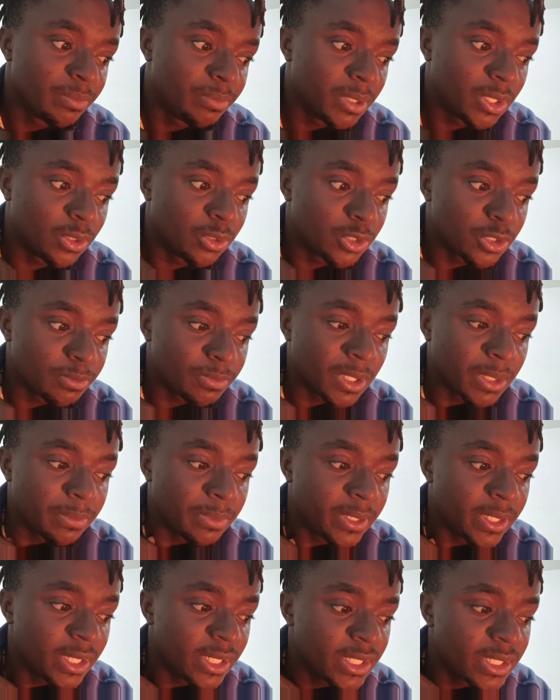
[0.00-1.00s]
Because my
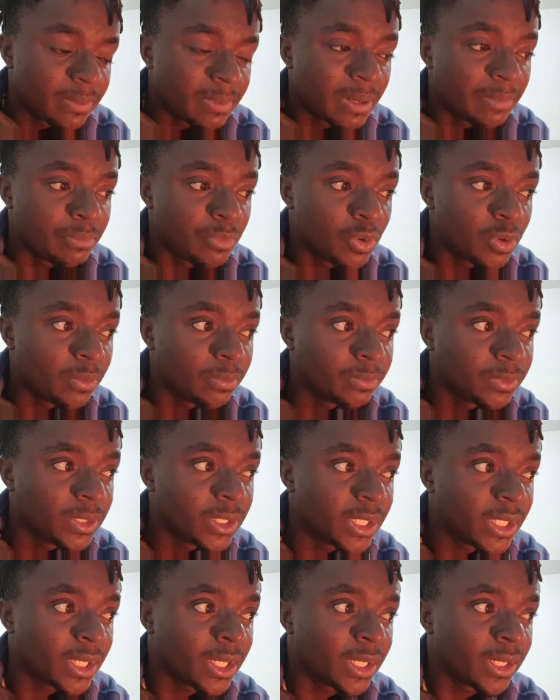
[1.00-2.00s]
dad and my mom,
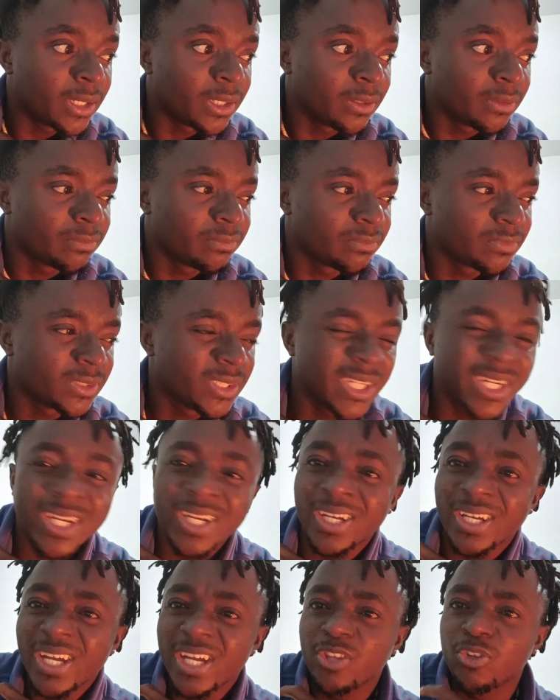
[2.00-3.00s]
they are they
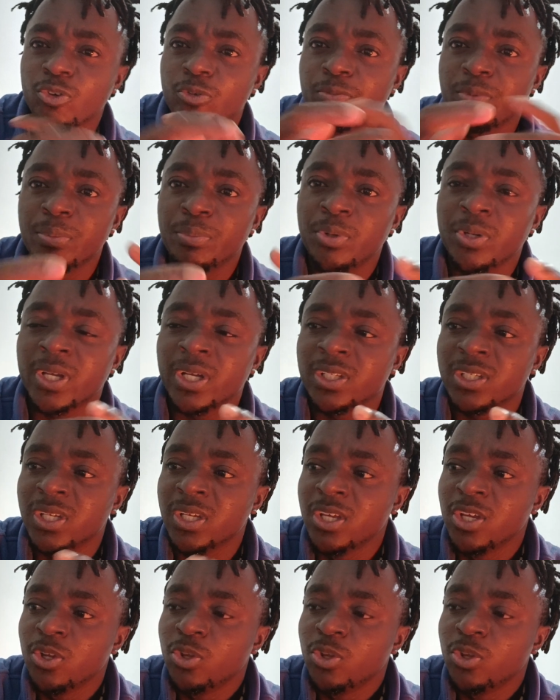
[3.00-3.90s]
are kind of people that